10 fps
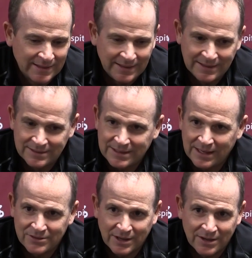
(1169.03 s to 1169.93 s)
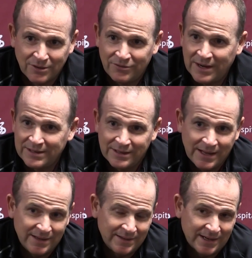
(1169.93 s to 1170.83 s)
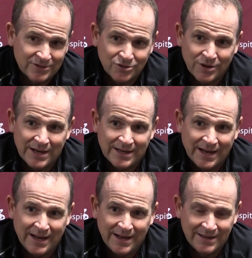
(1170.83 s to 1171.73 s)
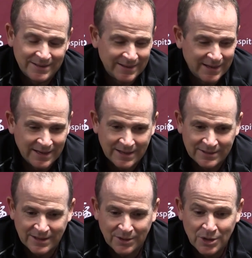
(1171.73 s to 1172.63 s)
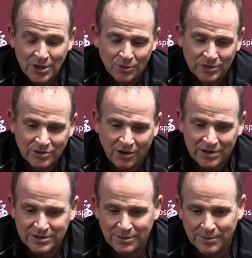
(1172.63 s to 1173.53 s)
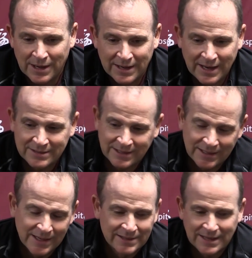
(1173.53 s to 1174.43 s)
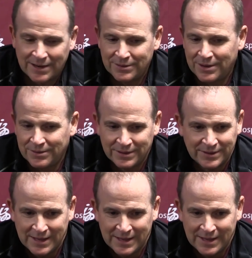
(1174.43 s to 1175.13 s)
you just got to try to go find the next great guy. And what's awesome about guys like Tyrone